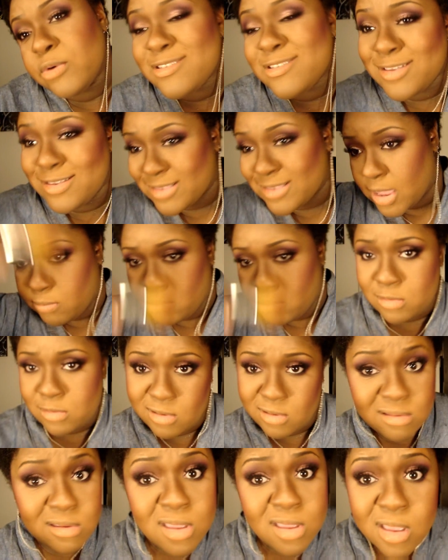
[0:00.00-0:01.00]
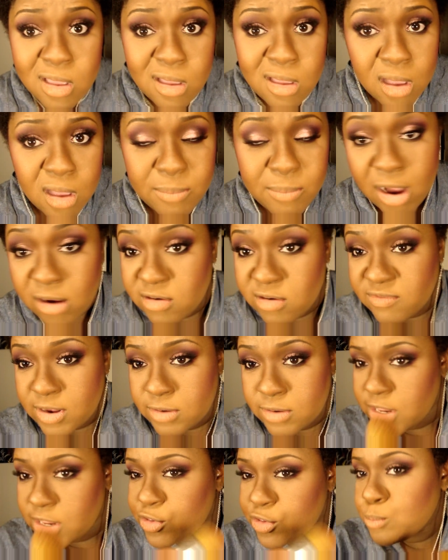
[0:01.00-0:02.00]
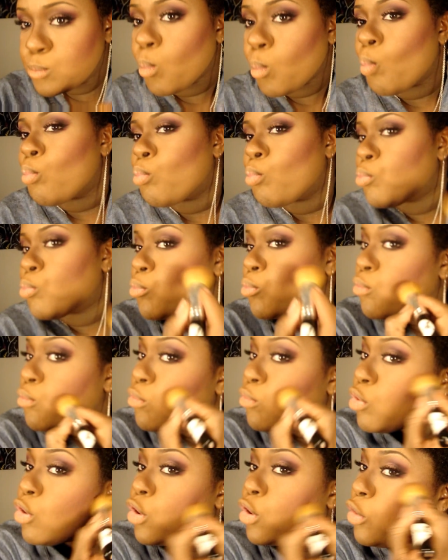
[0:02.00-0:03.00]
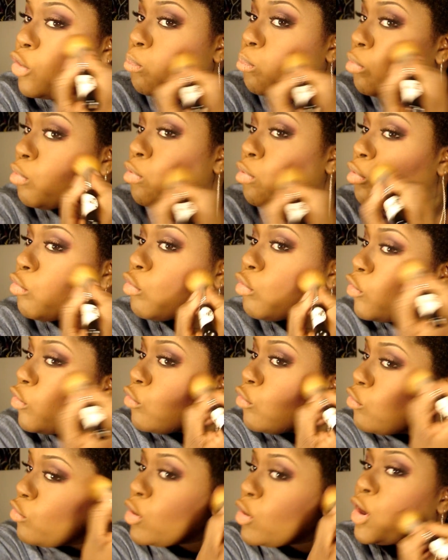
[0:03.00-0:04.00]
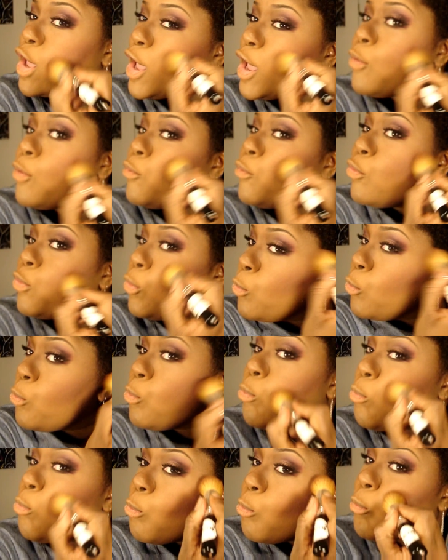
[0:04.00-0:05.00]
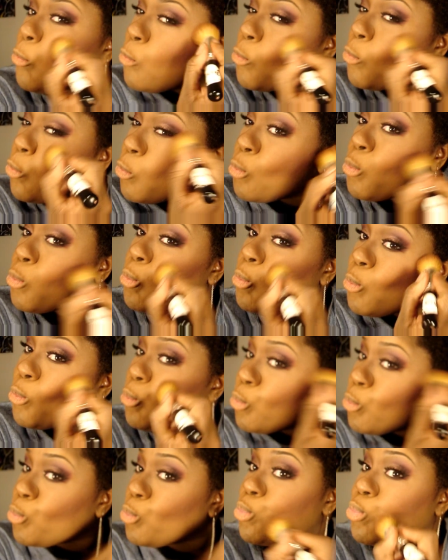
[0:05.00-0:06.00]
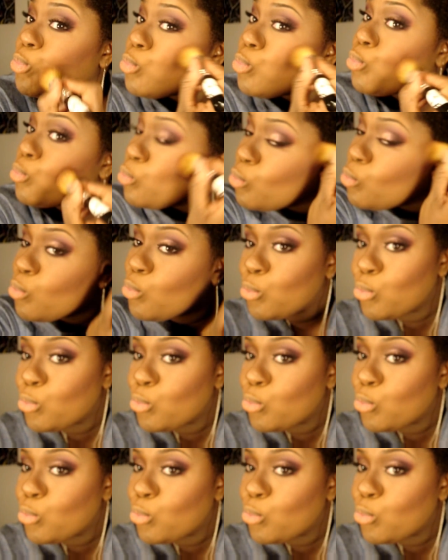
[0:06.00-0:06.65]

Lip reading: brush because I put on powder foundation and blend it out. So